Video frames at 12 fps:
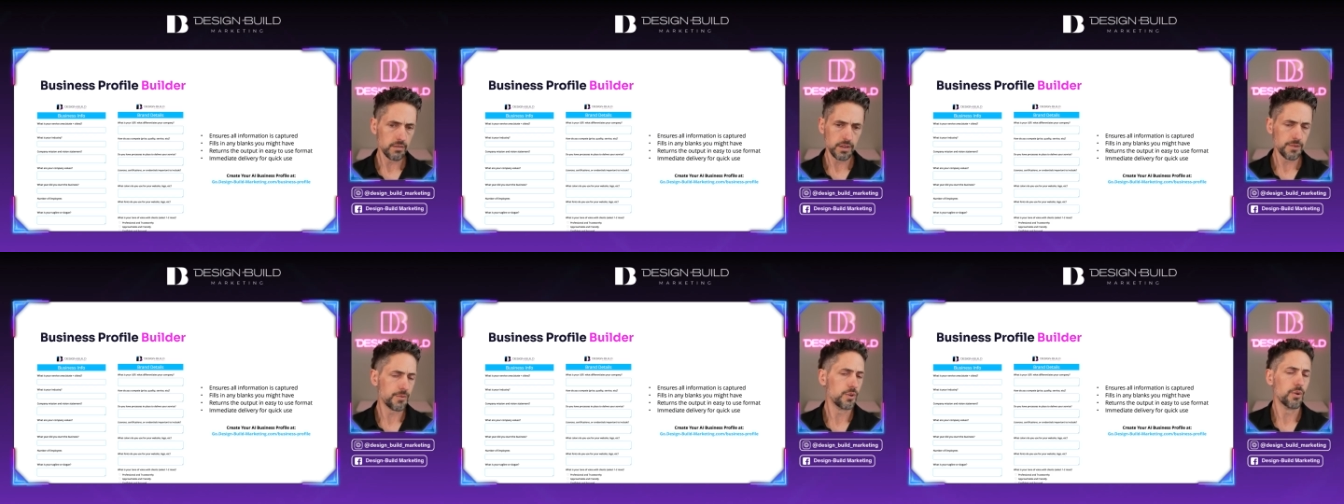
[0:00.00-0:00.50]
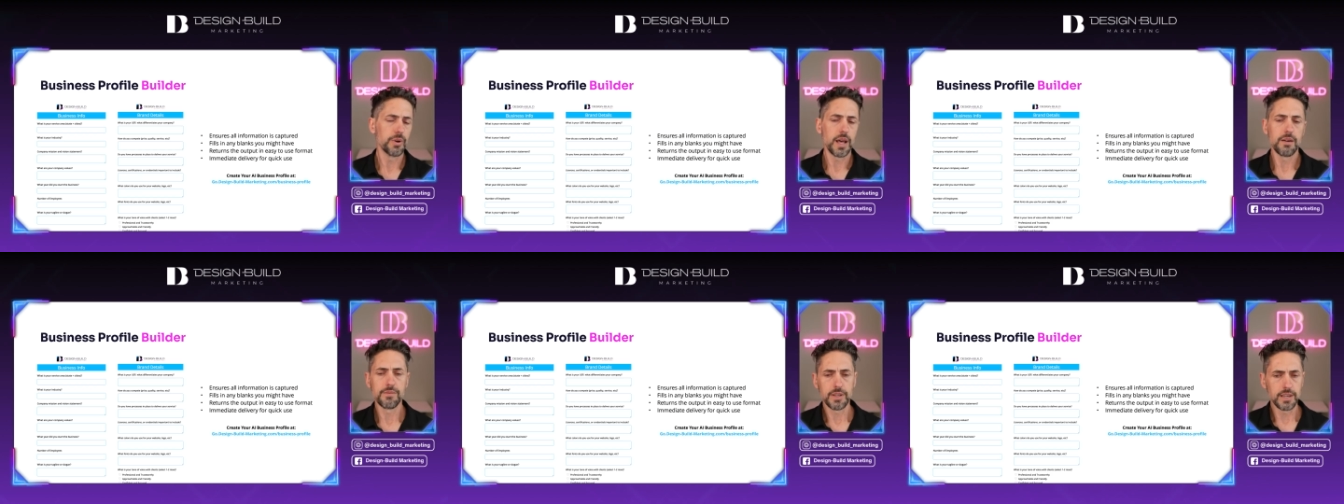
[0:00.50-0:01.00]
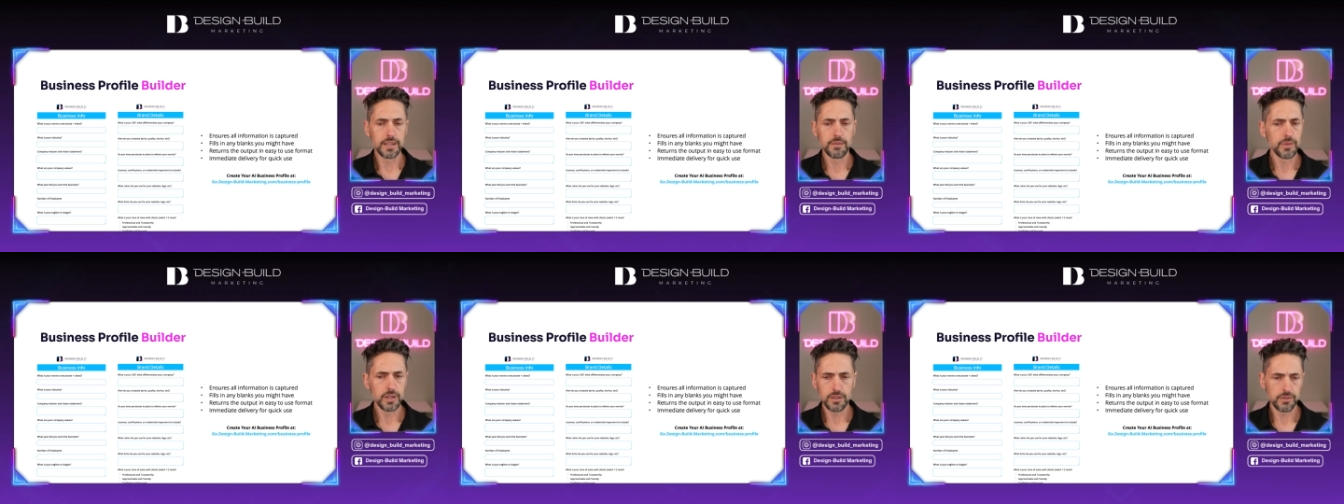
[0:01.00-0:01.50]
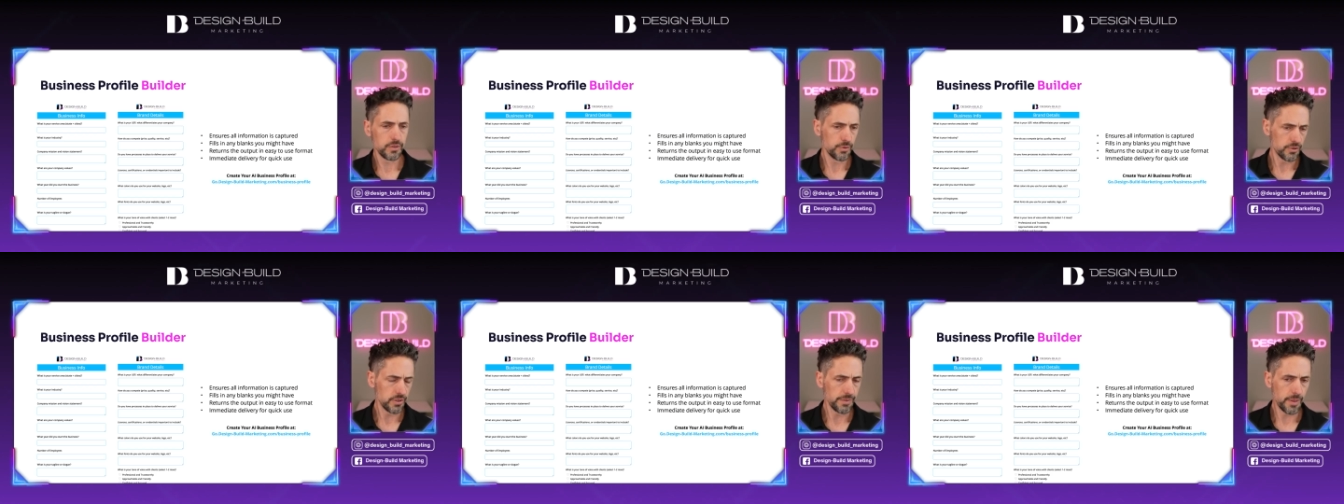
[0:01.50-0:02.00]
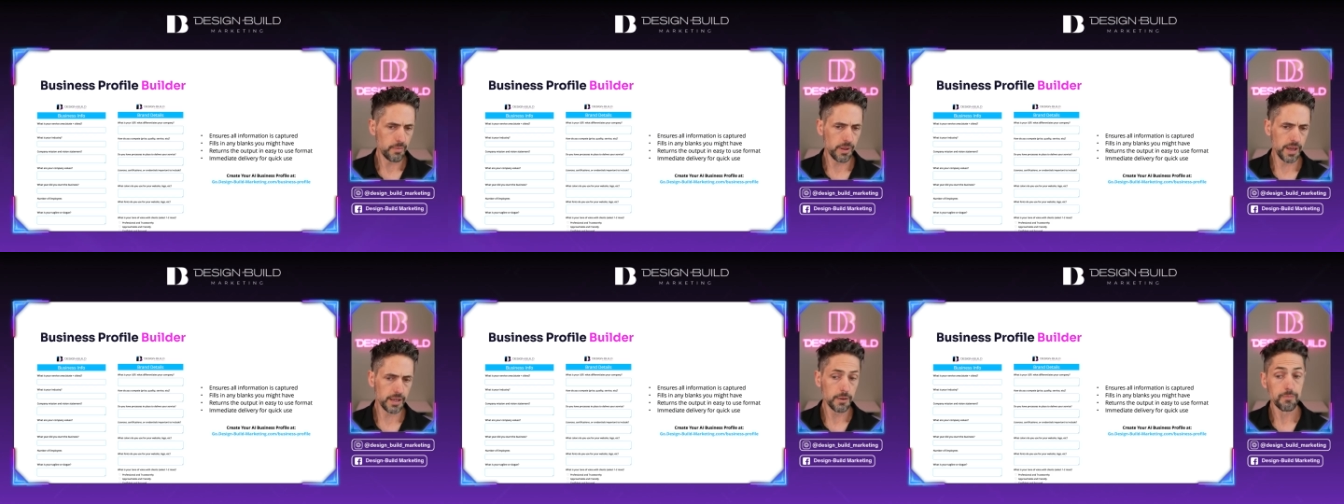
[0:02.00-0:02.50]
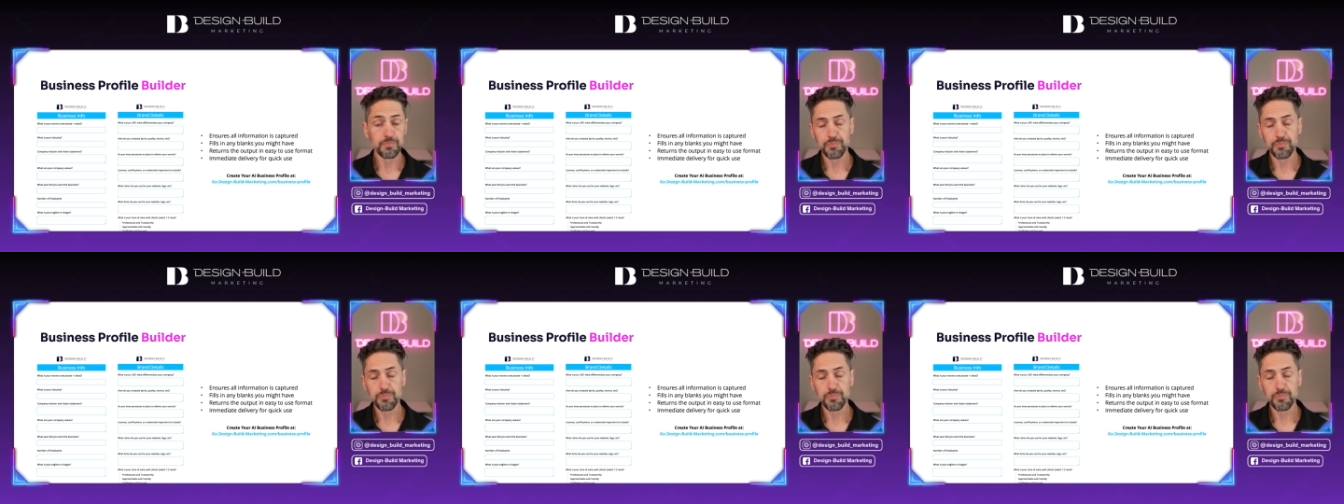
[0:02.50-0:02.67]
if you don't have any of these, you just leave it blank.